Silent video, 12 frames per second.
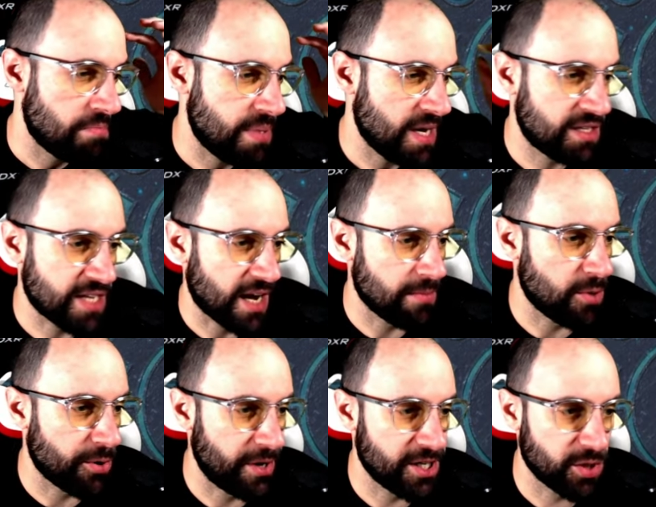Big Time
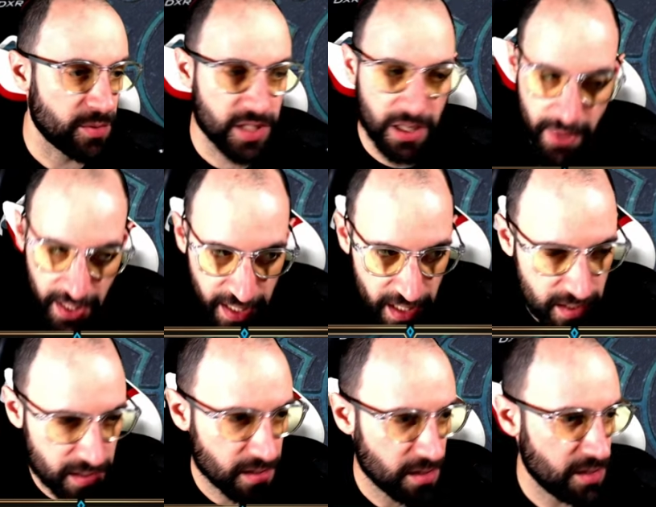moderation team, I
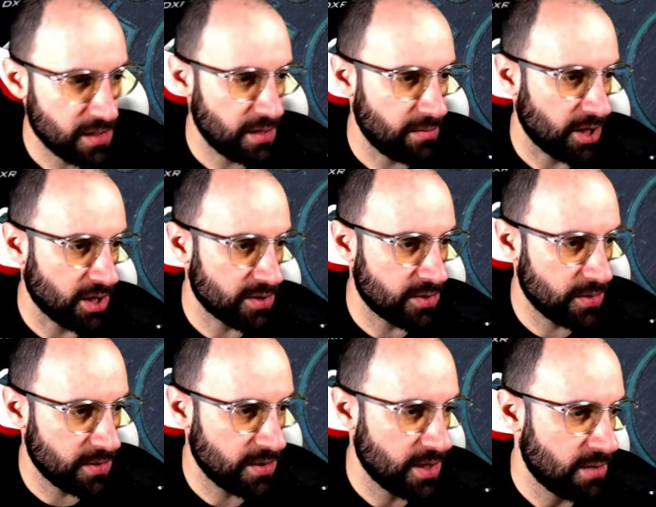guess he belongs
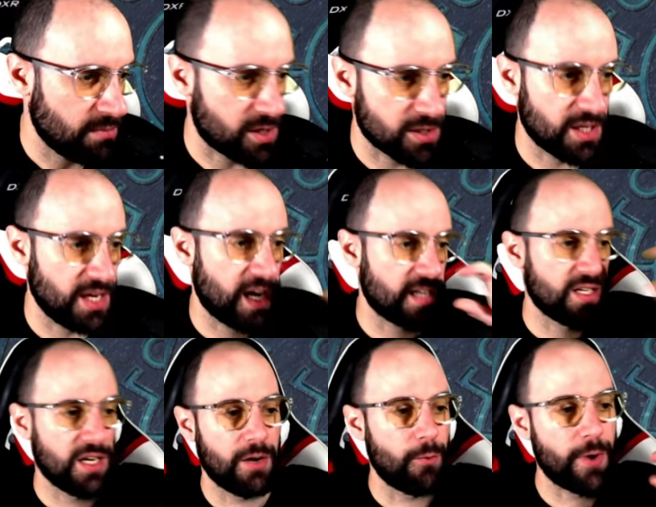to, because he has
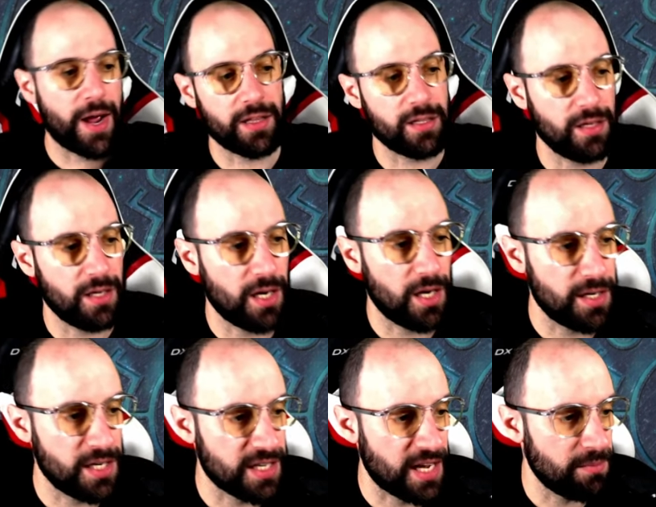a red uh,
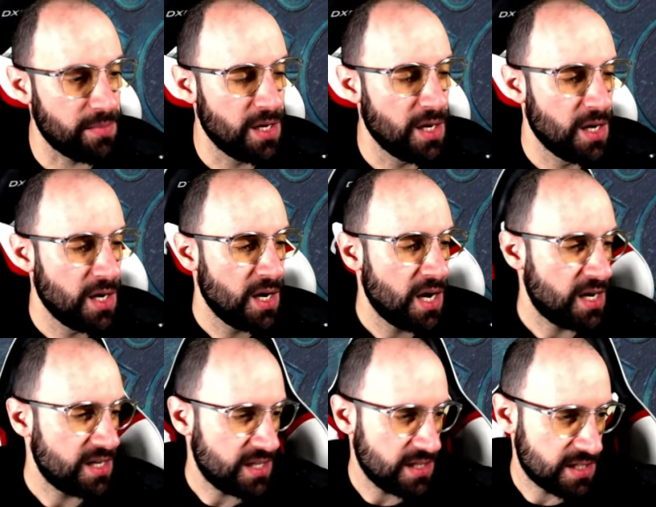nickname,
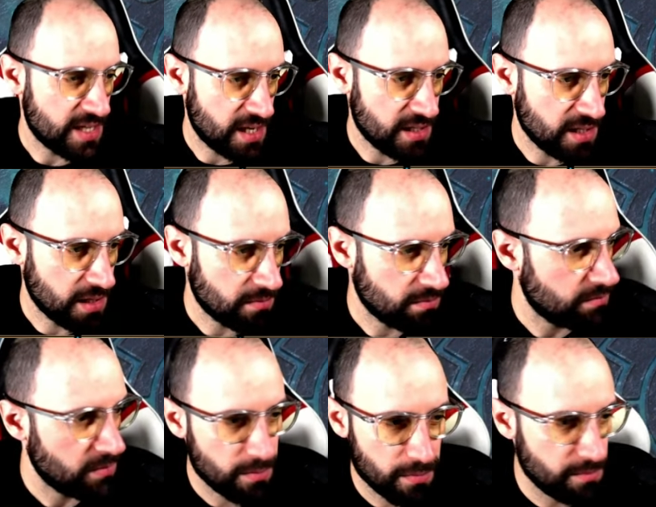and he's saying that
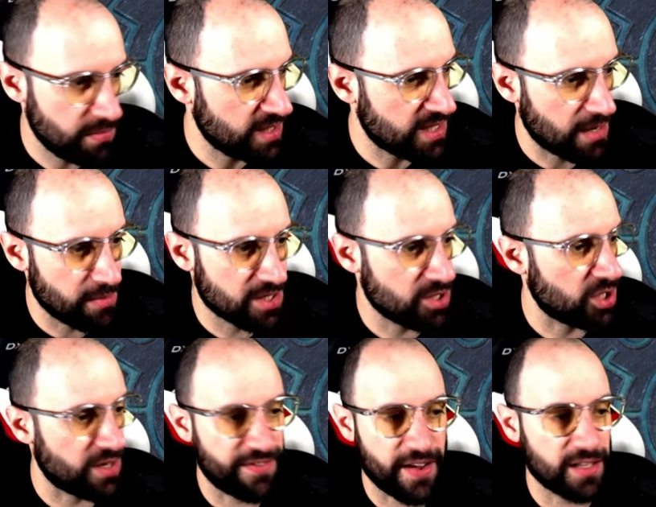Big Time is not
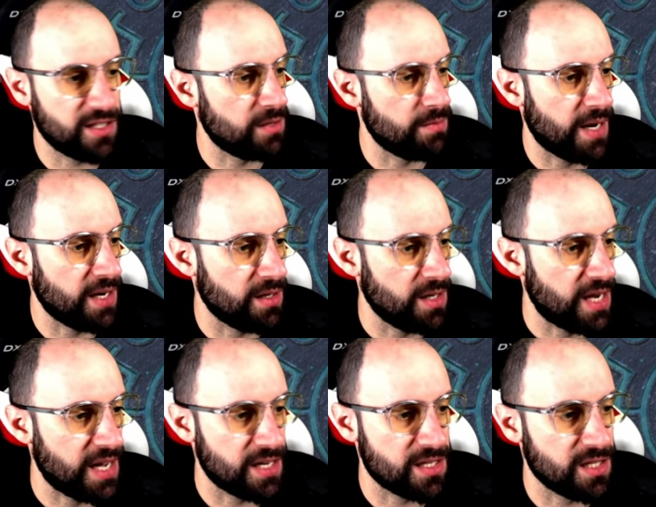affected by
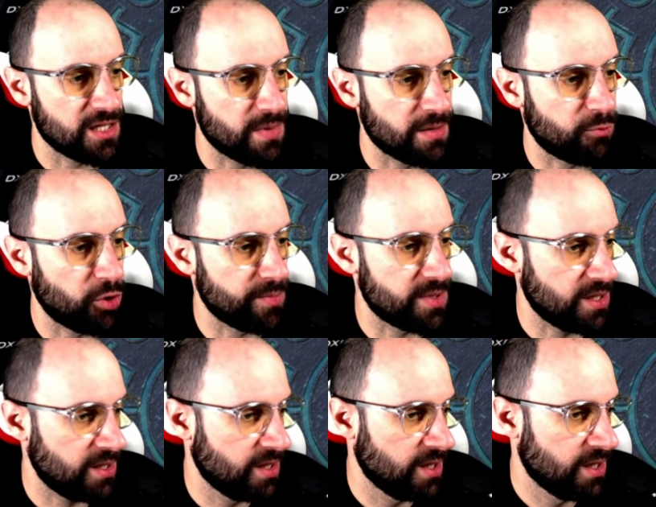Genesis bankruptcy.